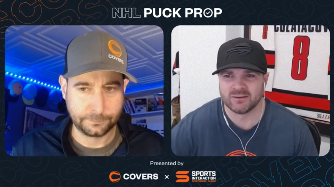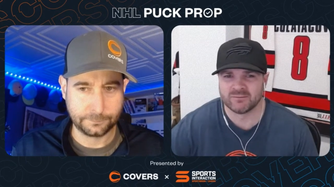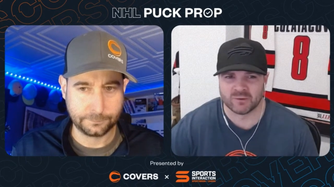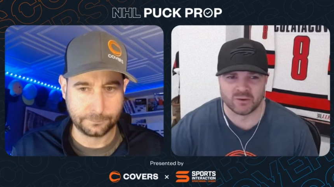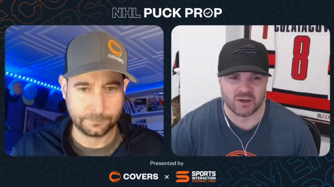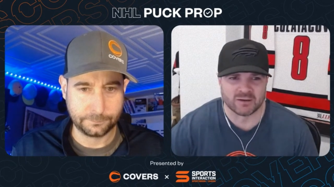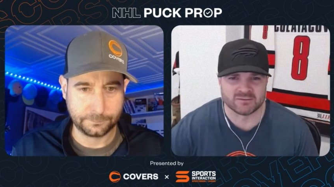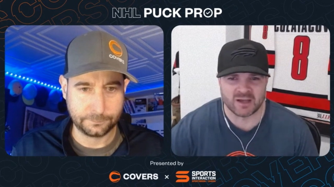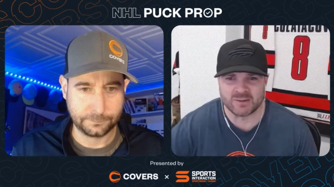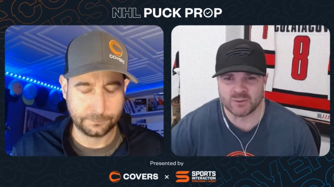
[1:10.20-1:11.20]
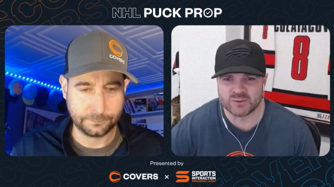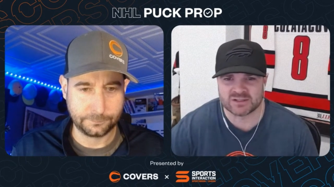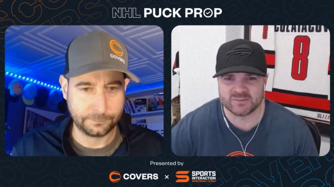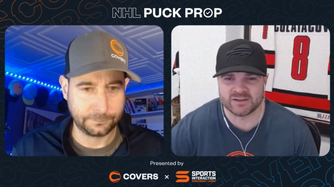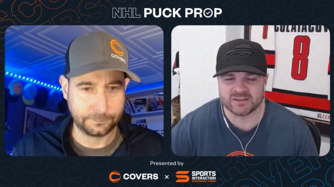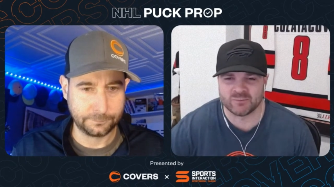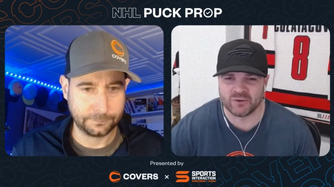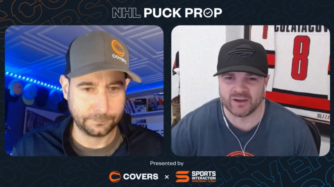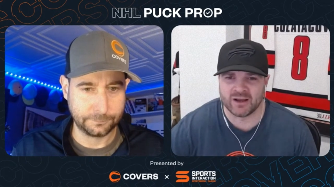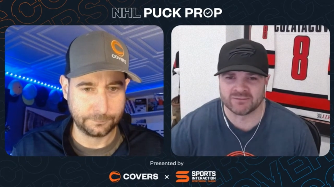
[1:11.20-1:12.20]
Speaker 1: for a long time who was going to be in the
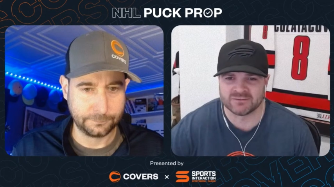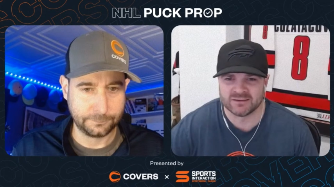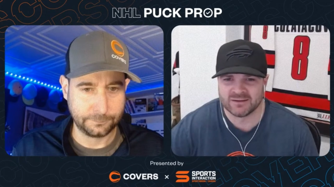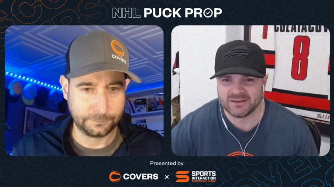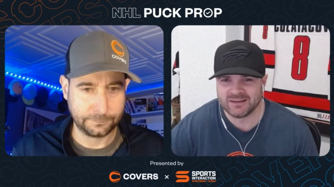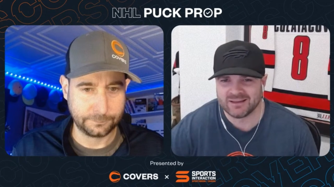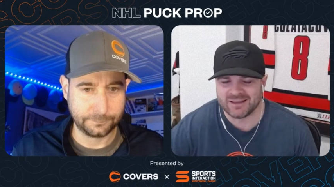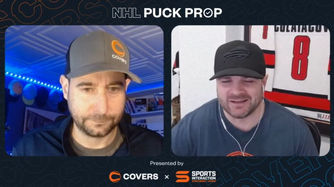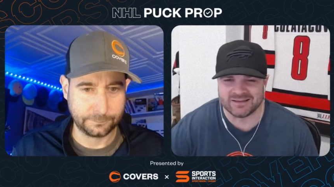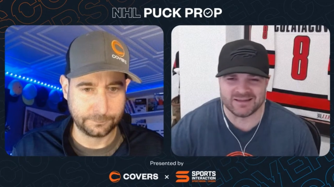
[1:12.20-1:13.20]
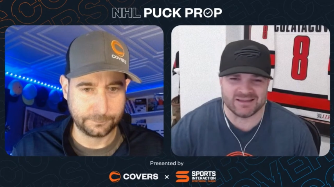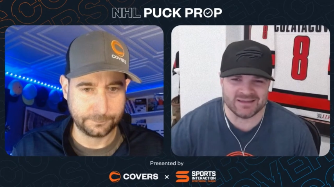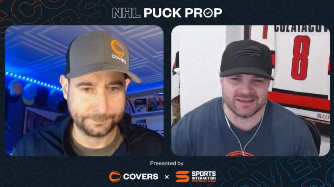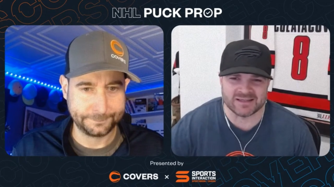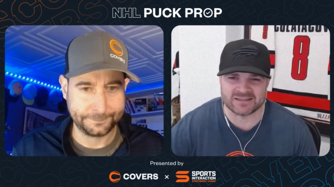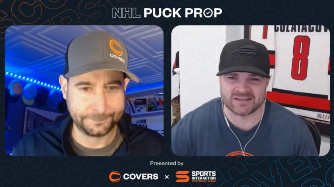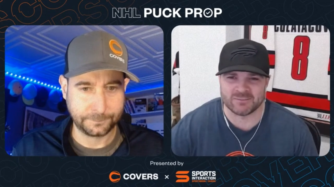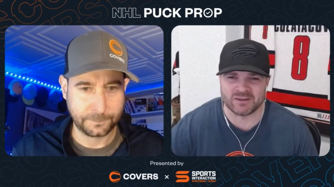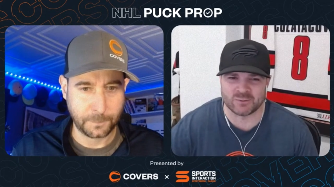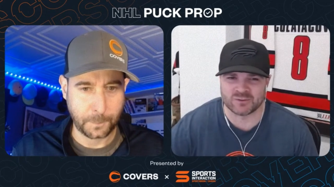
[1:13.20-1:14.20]
playoffs. And in the East,
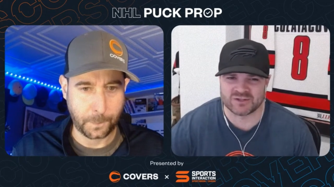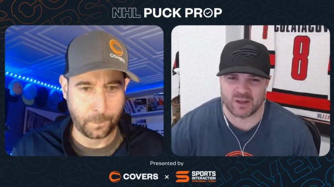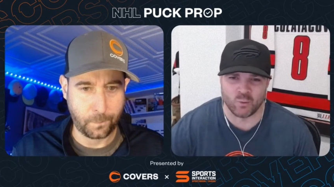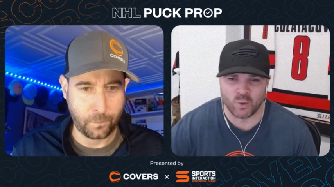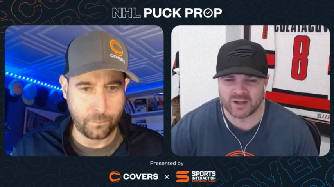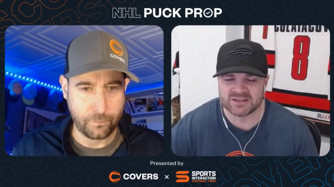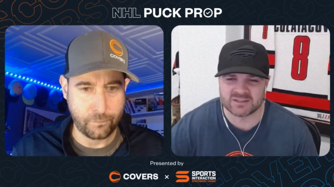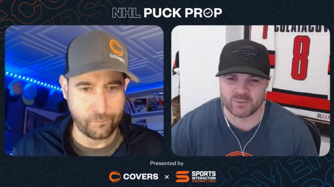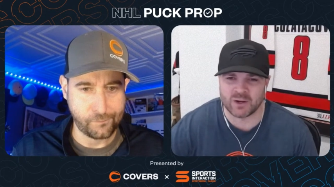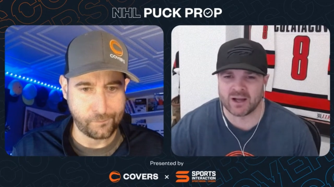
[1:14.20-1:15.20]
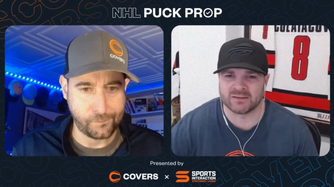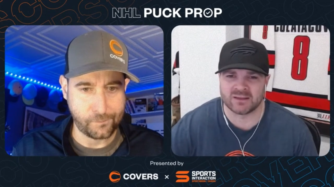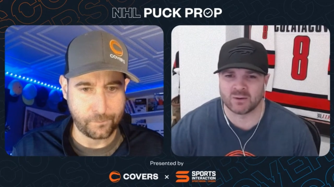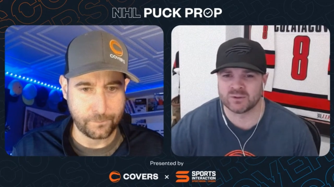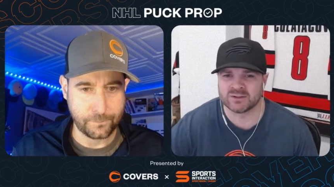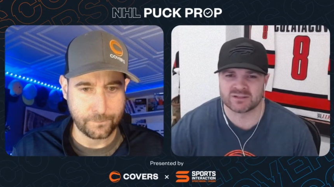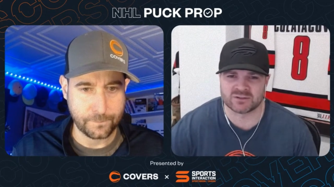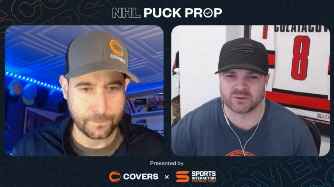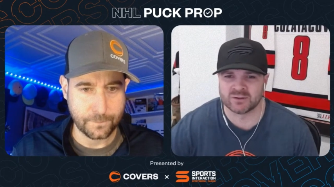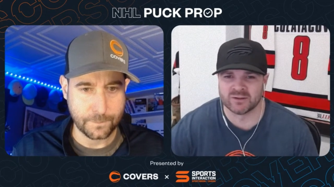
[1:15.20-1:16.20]
I mean, there was that one spot that was
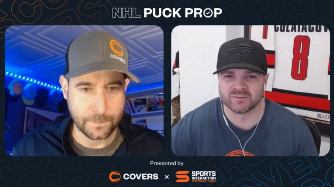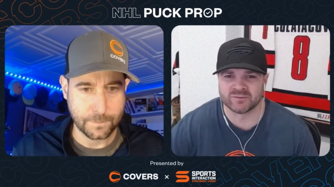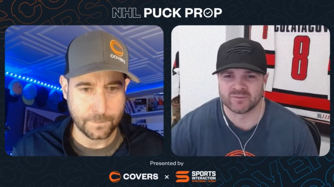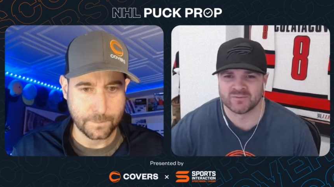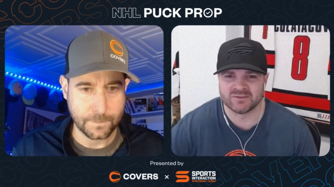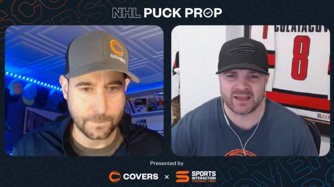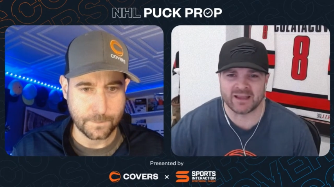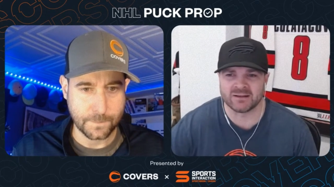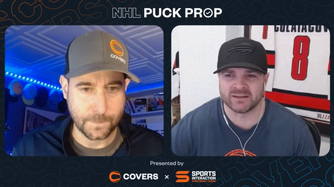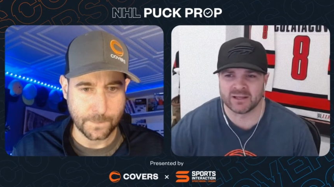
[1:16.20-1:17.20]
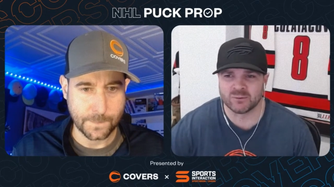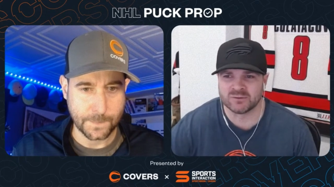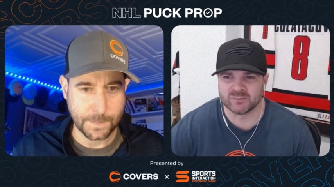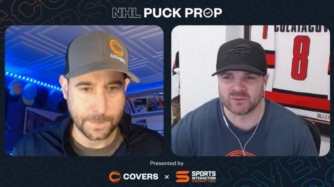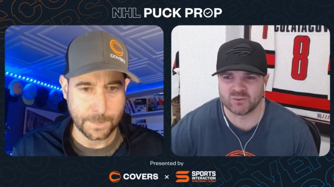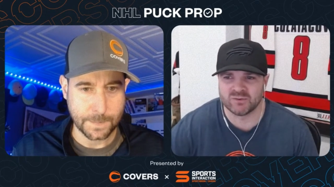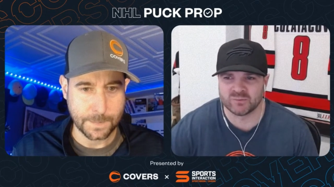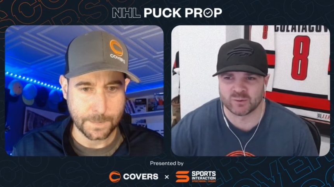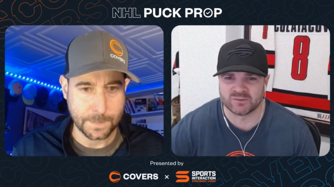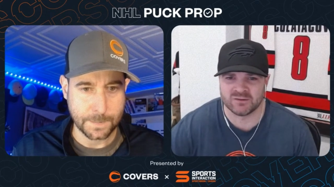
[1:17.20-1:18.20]
sort of dangling out there between
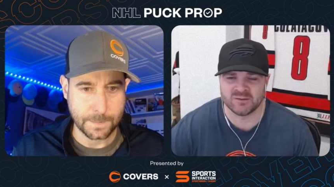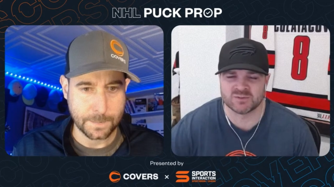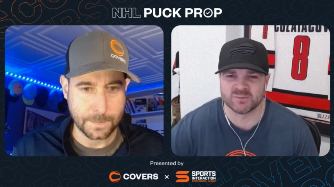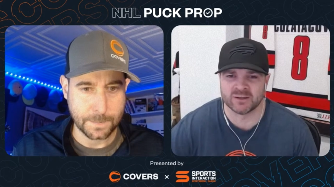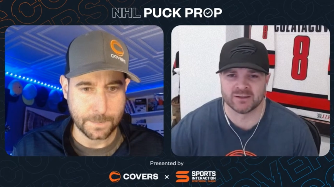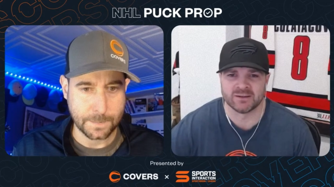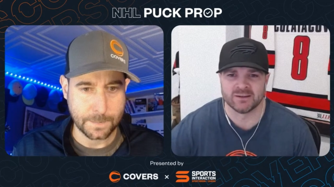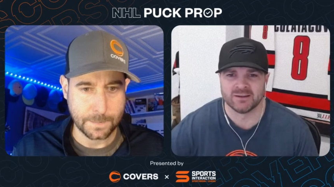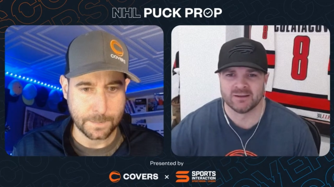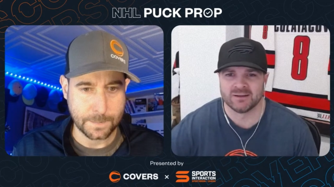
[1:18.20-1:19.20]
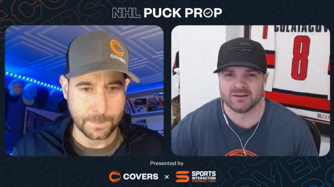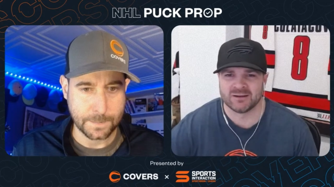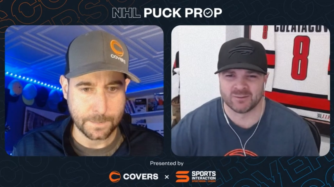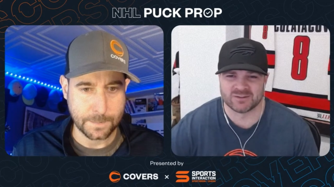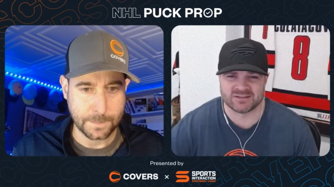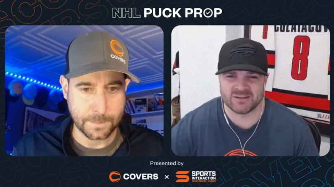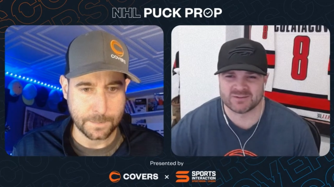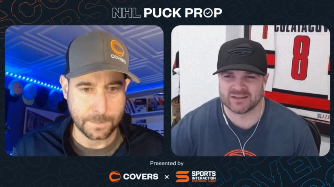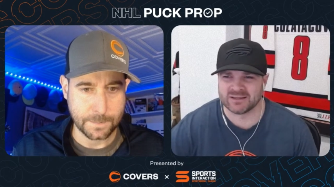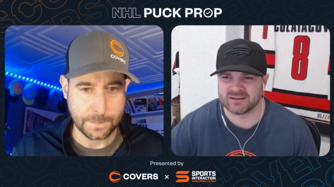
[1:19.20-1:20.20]
four teams, but it almost
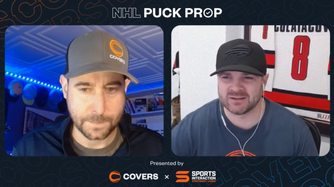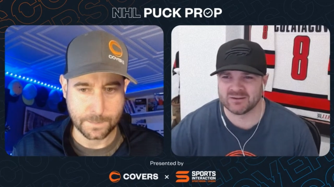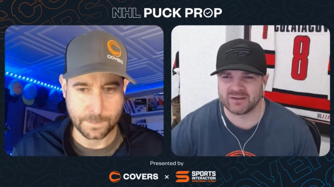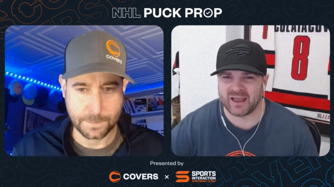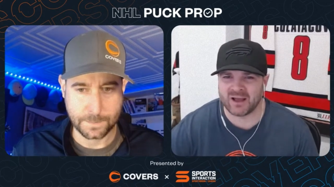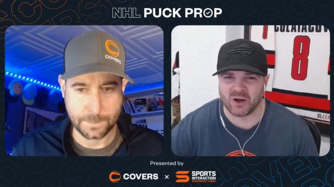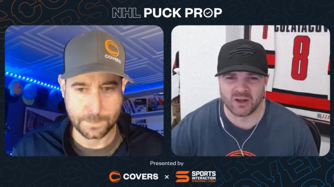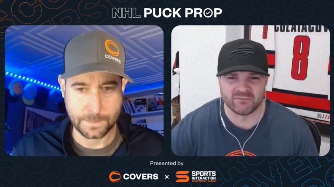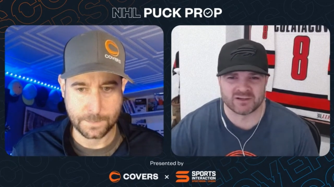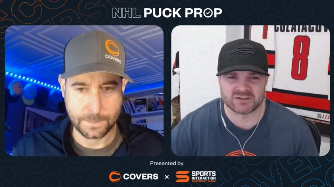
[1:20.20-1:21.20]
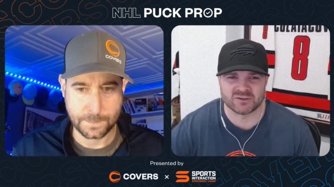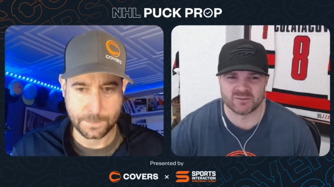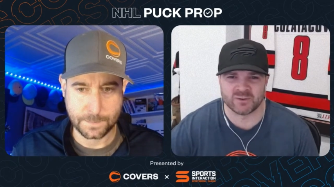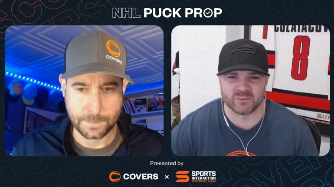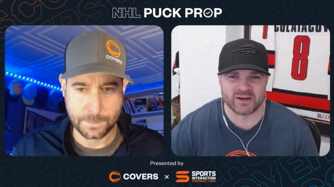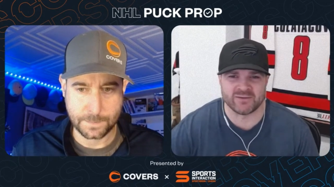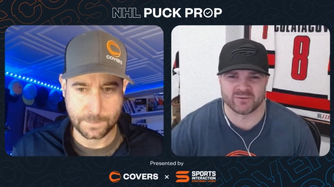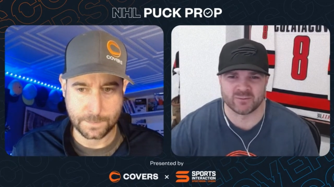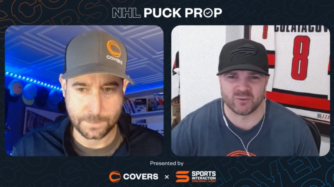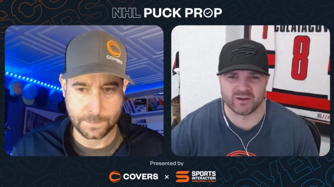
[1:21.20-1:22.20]
seems like all of us could have been ready
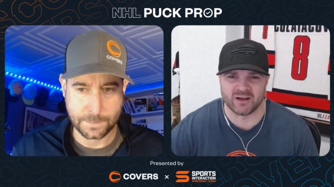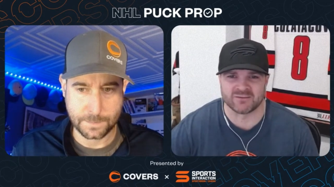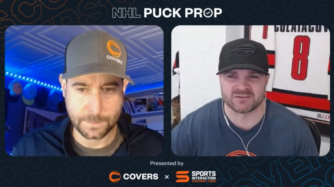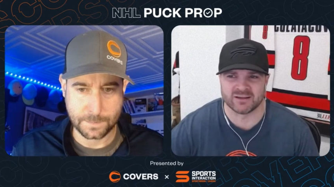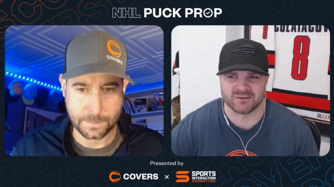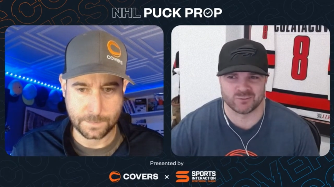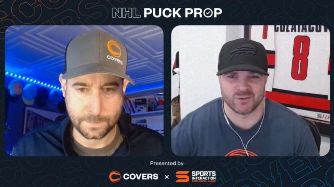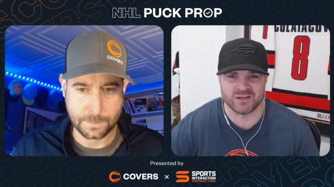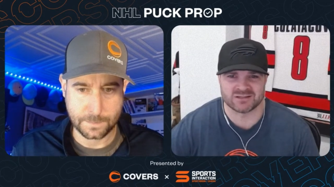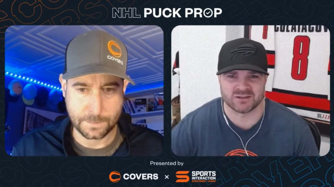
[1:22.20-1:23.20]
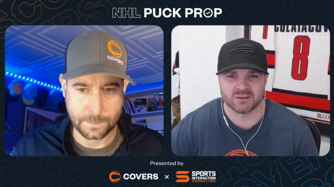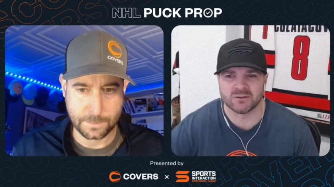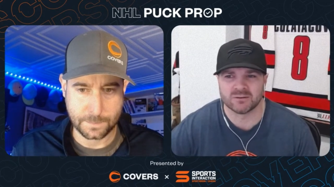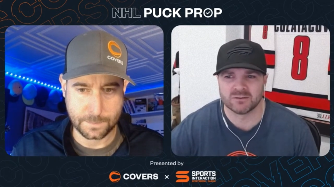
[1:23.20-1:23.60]
for the playoffs like three weeks ago.